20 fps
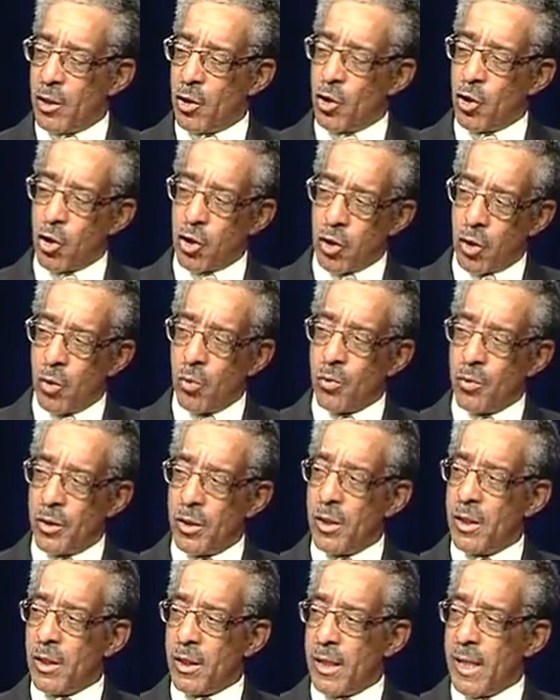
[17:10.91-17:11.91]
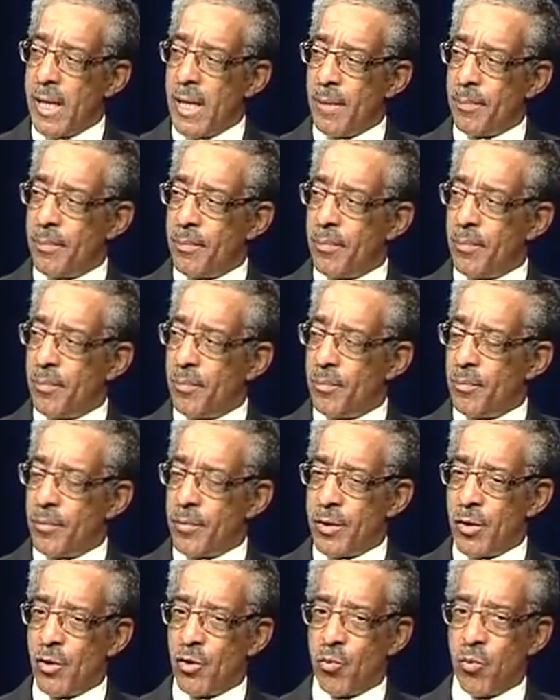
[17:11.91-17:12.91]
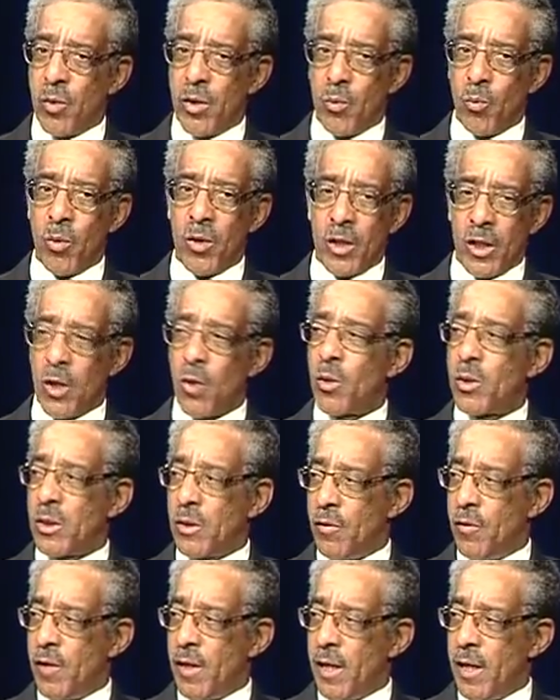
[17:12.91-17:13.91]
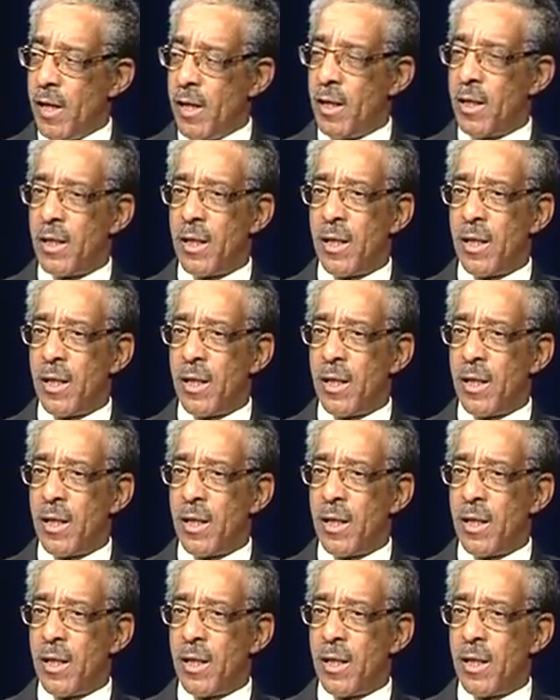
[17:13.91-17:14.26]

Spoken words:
close this gap since we know it's there?